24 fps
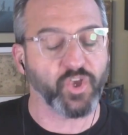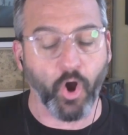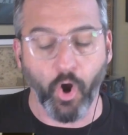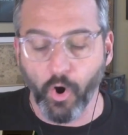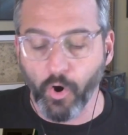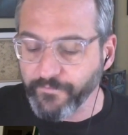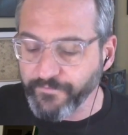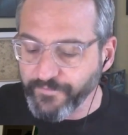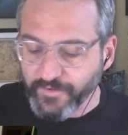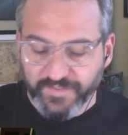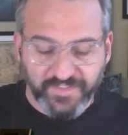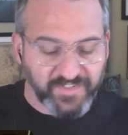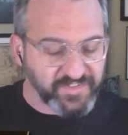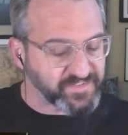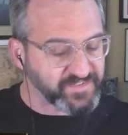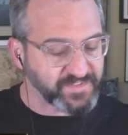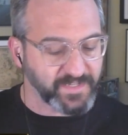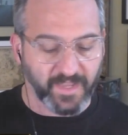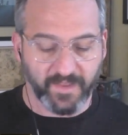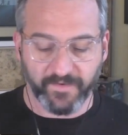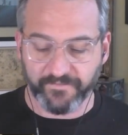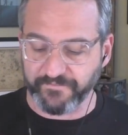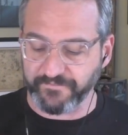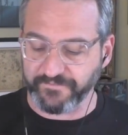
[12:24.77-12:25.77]

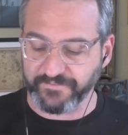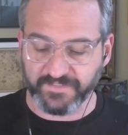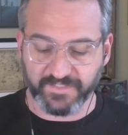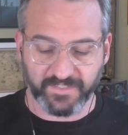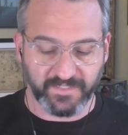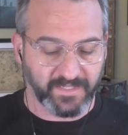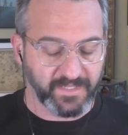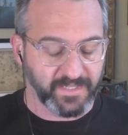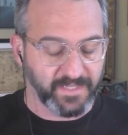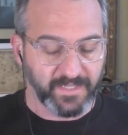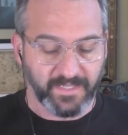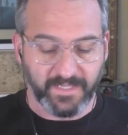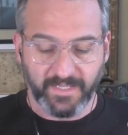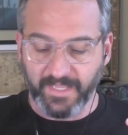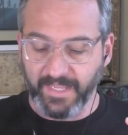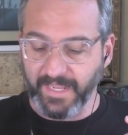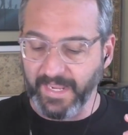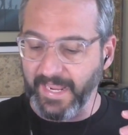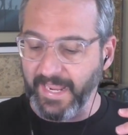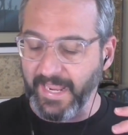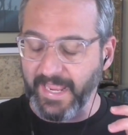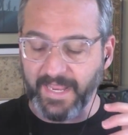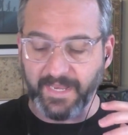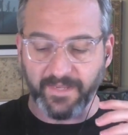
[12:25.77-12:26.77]
overstuffed
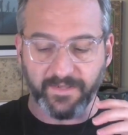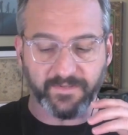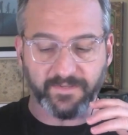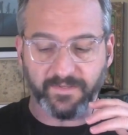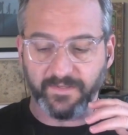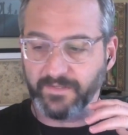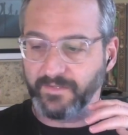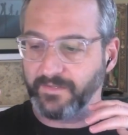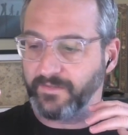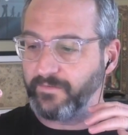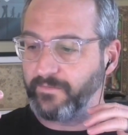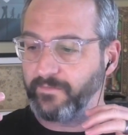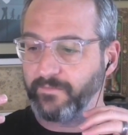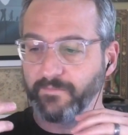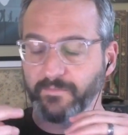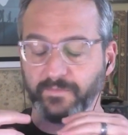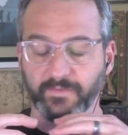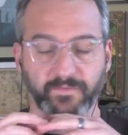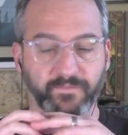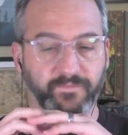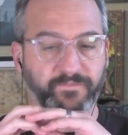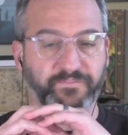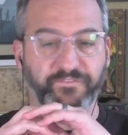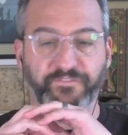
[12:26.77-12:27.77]
and
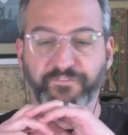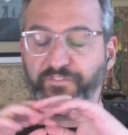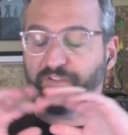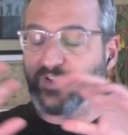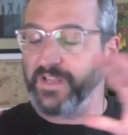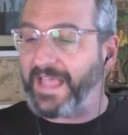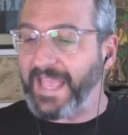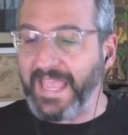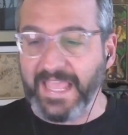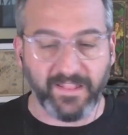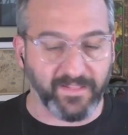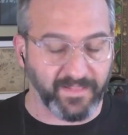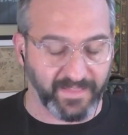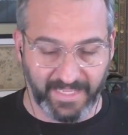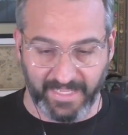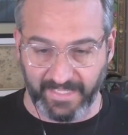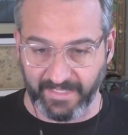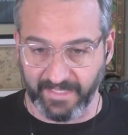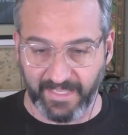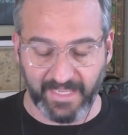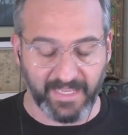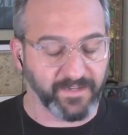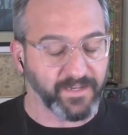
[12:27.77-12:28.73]
flailing.